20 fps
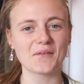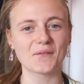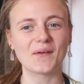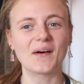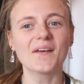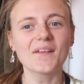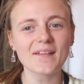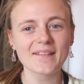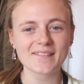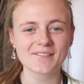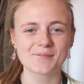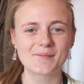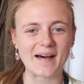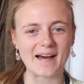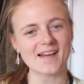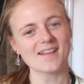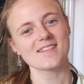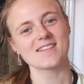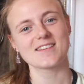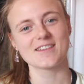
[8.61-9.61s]
welcome
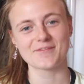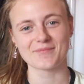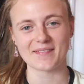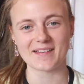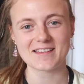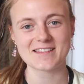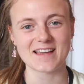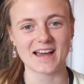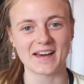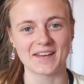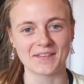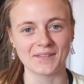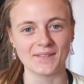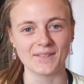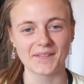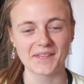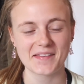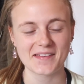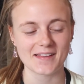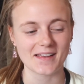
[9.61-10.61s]
back to my
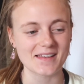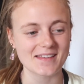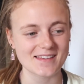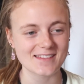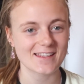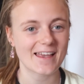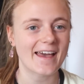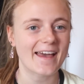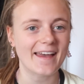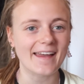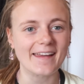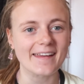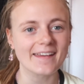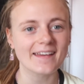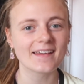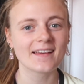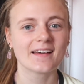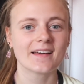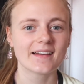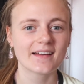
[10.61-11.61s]
channel. So today
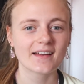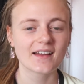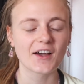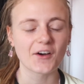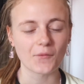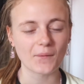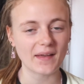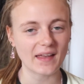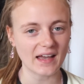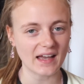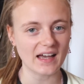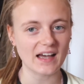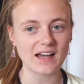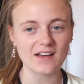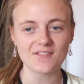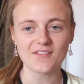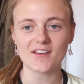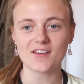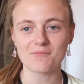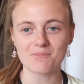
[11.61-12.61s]
we
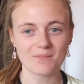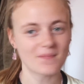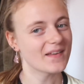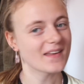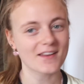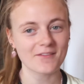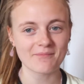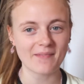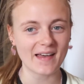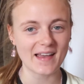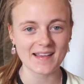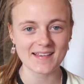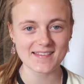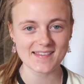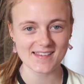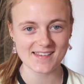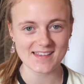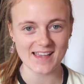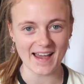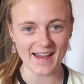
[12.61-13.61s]
have a big mess
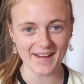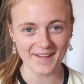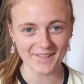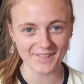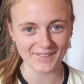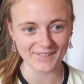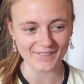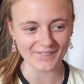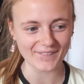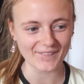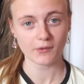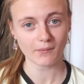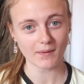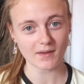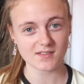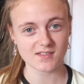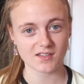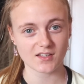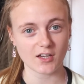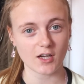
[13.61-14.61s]
to tackle. 3
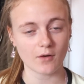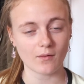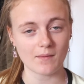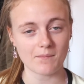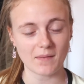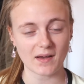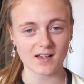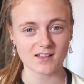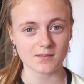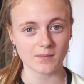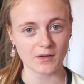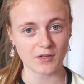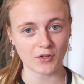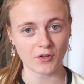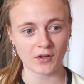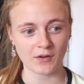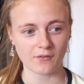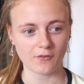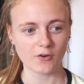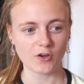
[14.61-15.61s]
weeks ago I went back to my
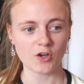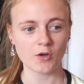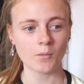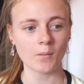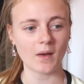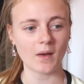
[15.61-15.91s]
uni room